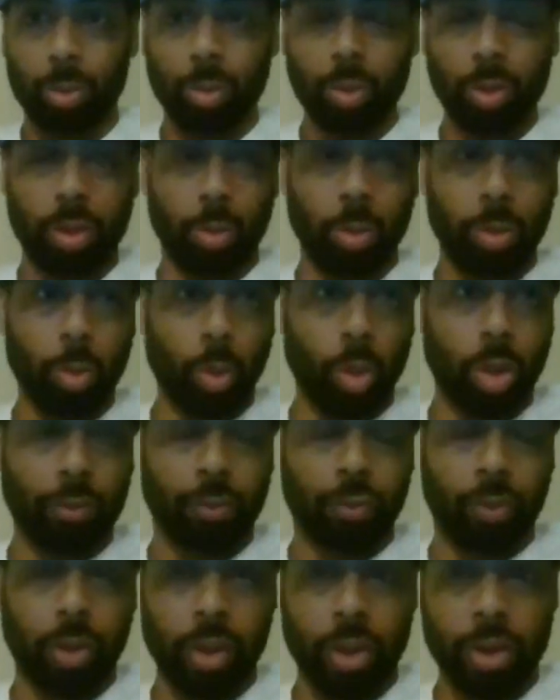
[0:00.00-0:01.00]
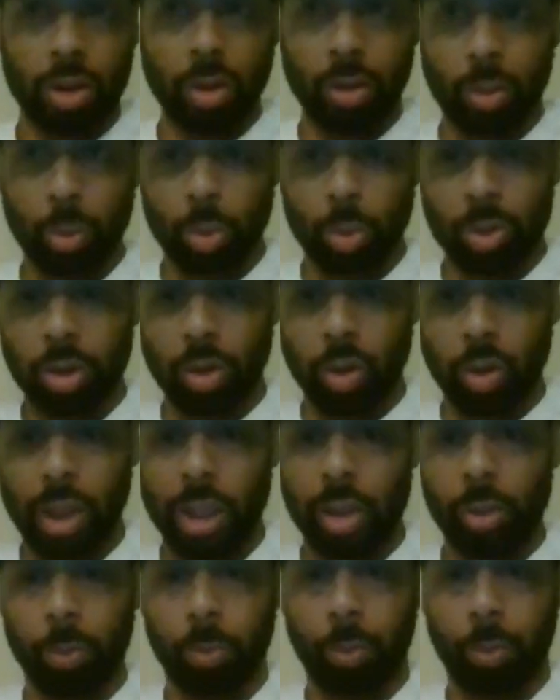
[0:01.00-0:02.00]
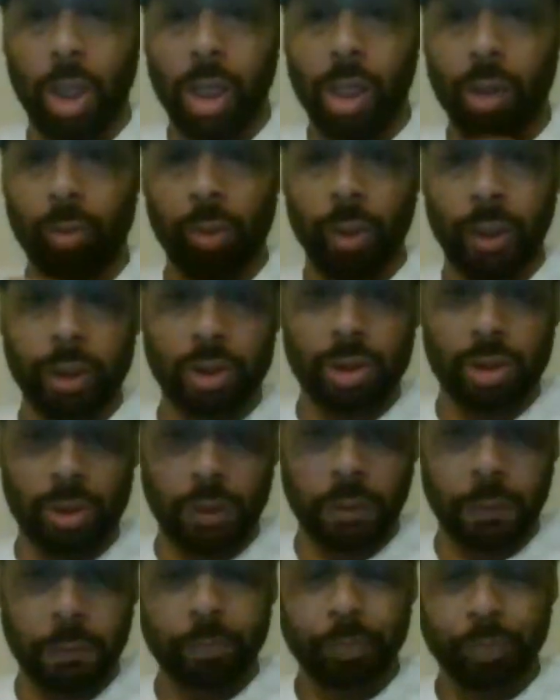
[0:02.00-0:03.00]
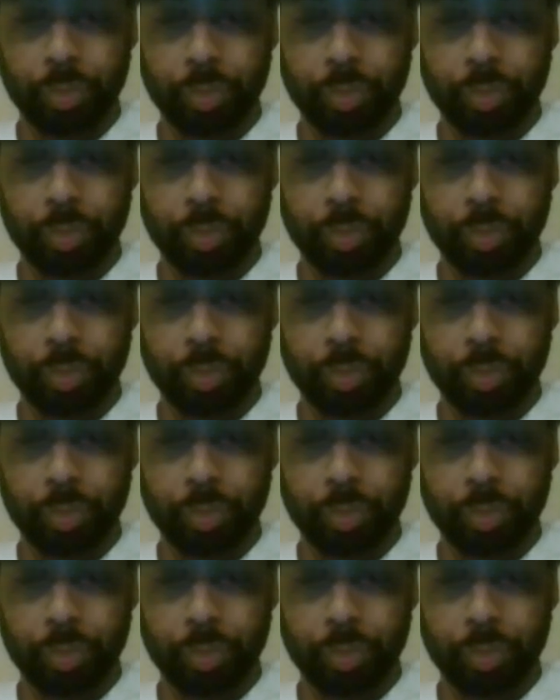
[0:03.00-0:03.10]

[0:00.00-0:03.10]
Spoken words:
we were friends or had a prior relationship